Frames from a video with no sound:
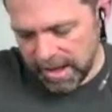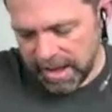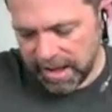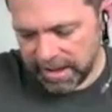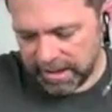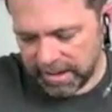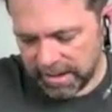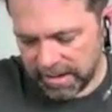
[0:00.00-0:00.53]

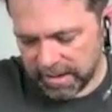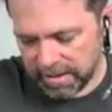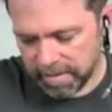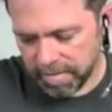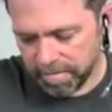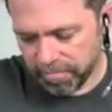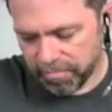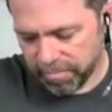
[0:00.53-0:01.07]
and
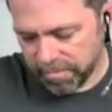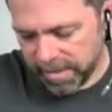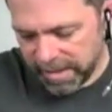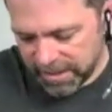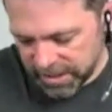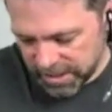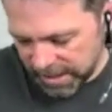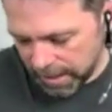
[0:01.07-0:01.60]

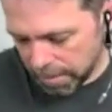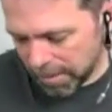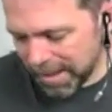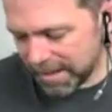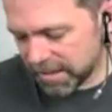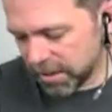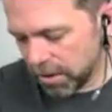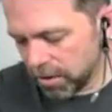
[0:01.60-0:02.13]
it just kind of
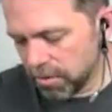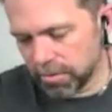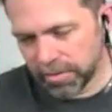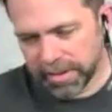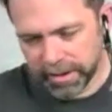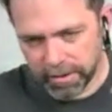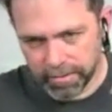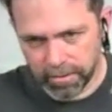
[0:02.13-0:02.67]

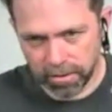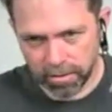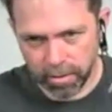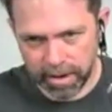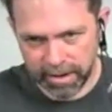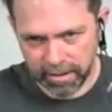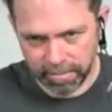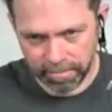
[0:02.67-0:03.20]
plateaued there for a
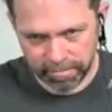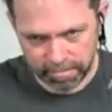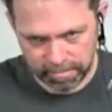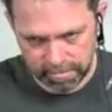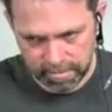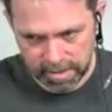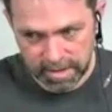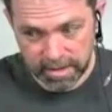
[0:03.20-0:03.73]
while
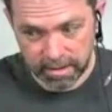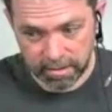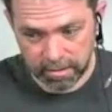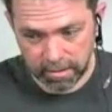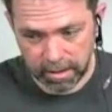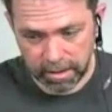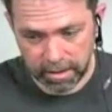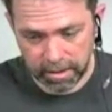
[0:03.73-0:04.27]

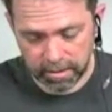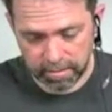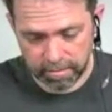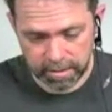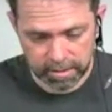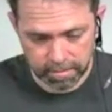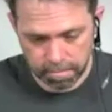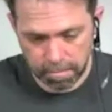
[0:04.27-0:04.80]
until
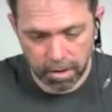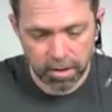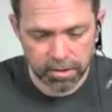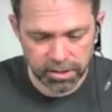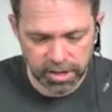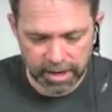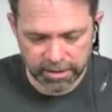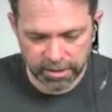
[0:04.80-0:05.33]
this
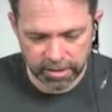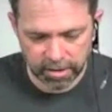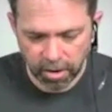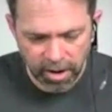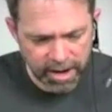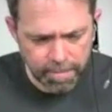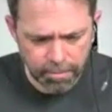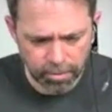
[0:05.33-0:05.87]
March, actually,
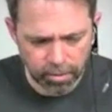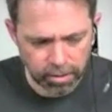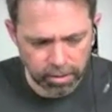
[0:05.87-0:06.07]
or April.